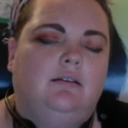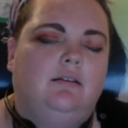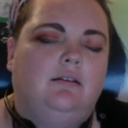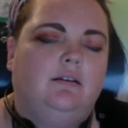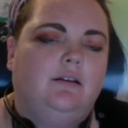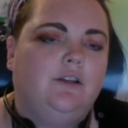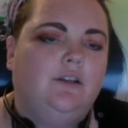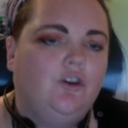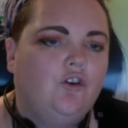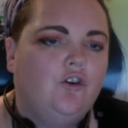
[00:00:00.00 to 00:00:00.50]

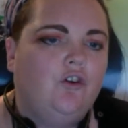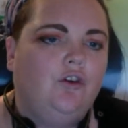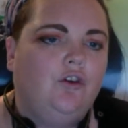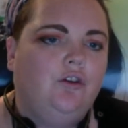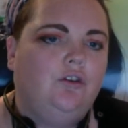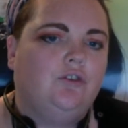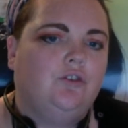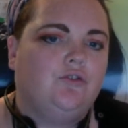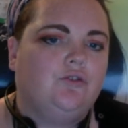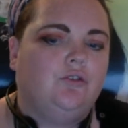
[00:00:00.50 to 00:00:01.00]
You know,
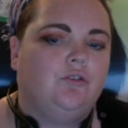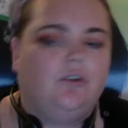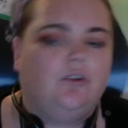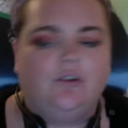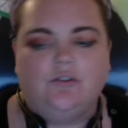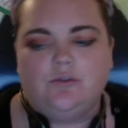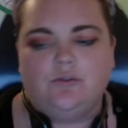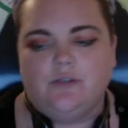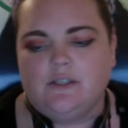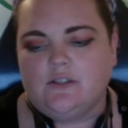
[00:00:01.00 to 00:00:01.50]
you do
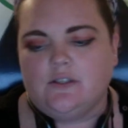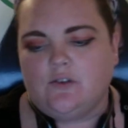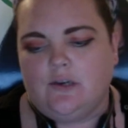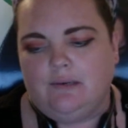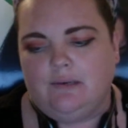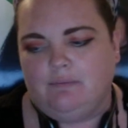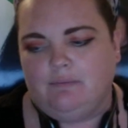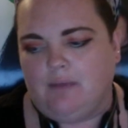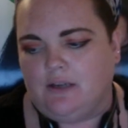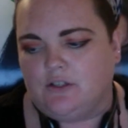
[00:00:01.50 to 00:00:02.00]
go to
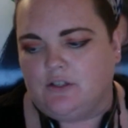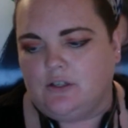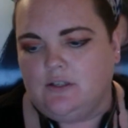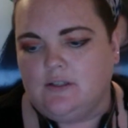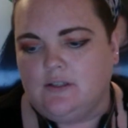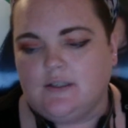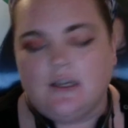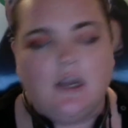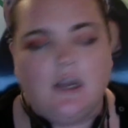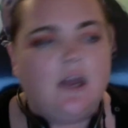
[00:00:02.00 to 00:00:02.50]
extreme
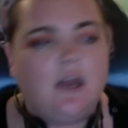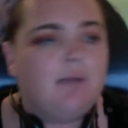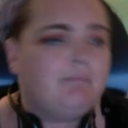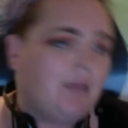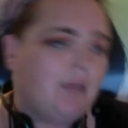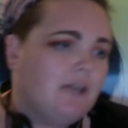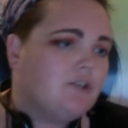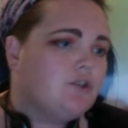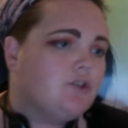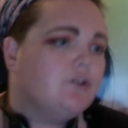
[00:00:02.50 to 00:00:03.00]
measures.
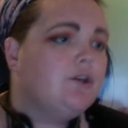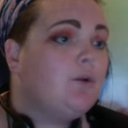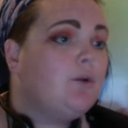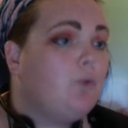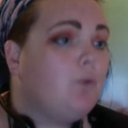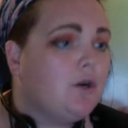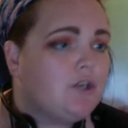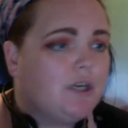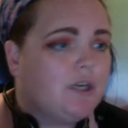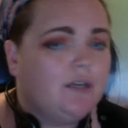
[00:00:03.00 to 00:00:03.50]
Make sure you're
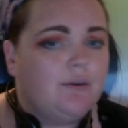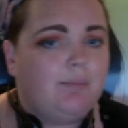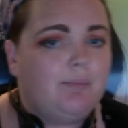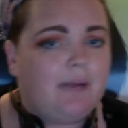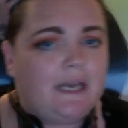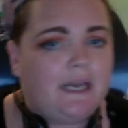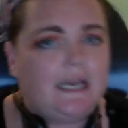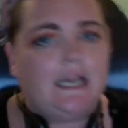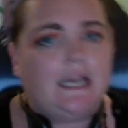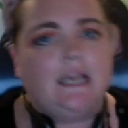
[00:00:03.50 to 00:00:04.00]
washing your
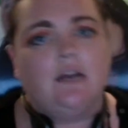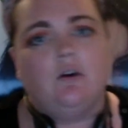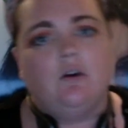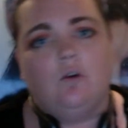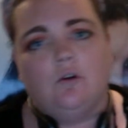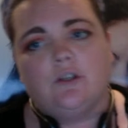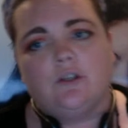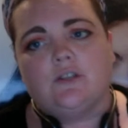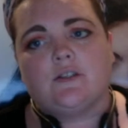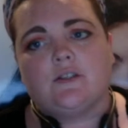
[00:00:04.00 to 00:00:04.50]
bedding,
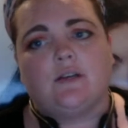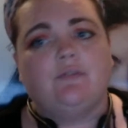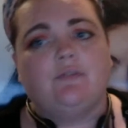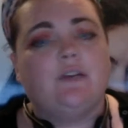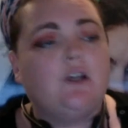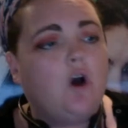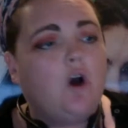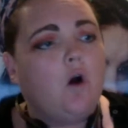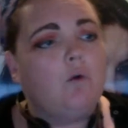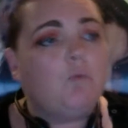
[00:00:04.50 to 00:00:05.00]
all your stuff
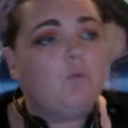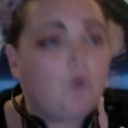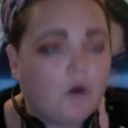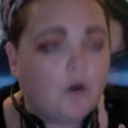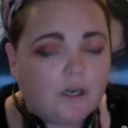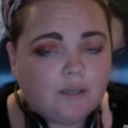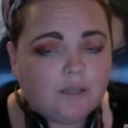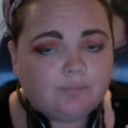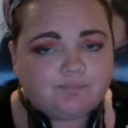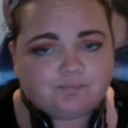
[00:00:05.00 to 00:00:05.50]
in hot
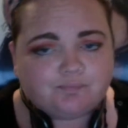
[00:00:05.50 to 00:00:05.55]
water.